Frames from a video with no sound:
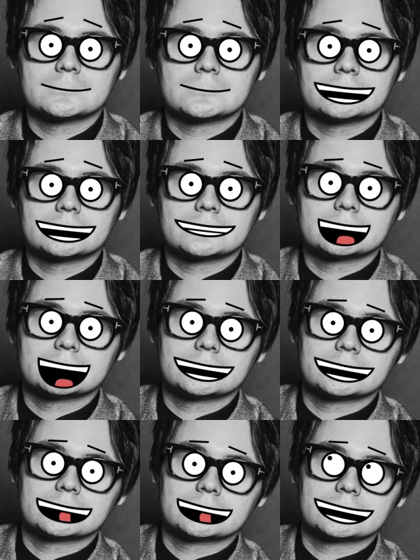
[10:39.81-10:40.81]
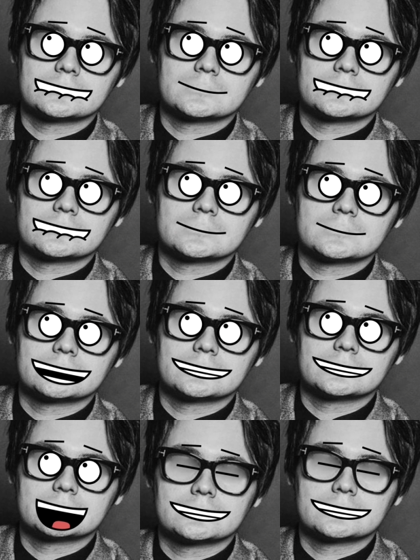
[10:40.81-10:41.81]
You just gotta do it. You just
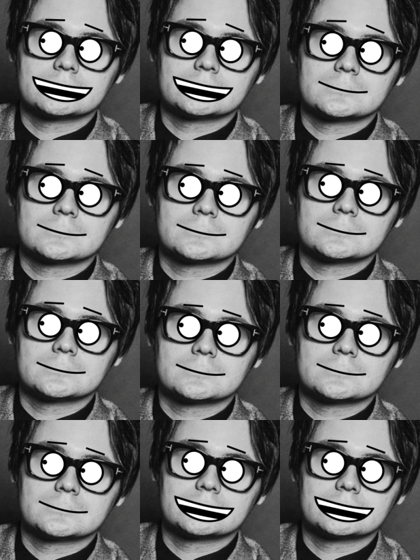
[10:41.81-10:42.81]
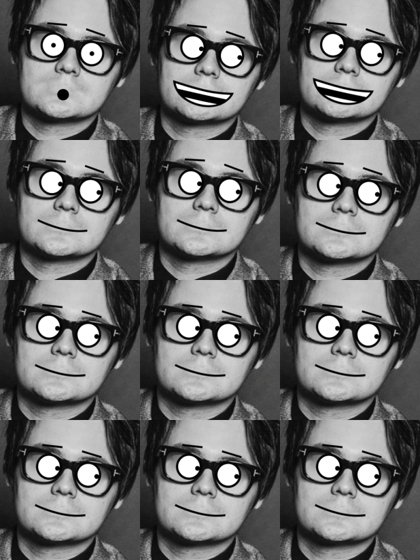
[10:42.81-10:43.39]
gotta see it. King Lear.